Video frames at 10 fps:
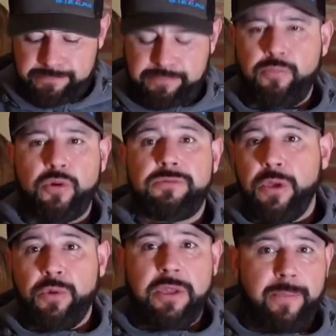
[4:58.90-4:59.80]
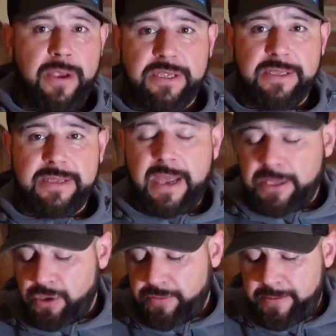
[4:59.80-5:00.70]
we're doing the Baerskin
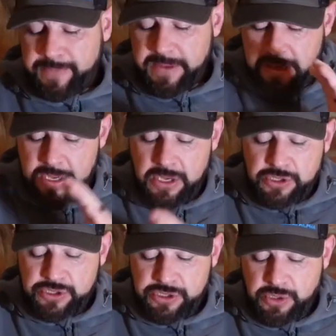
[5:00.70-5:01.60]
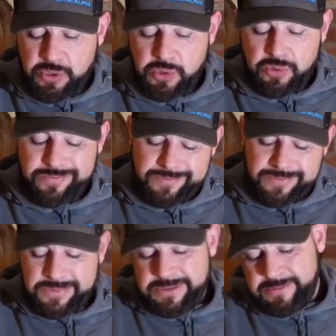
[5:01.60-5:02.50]
Tactical, right? So
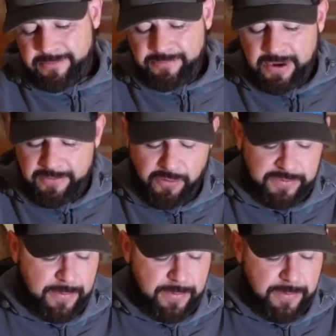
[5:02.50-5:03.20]
right off the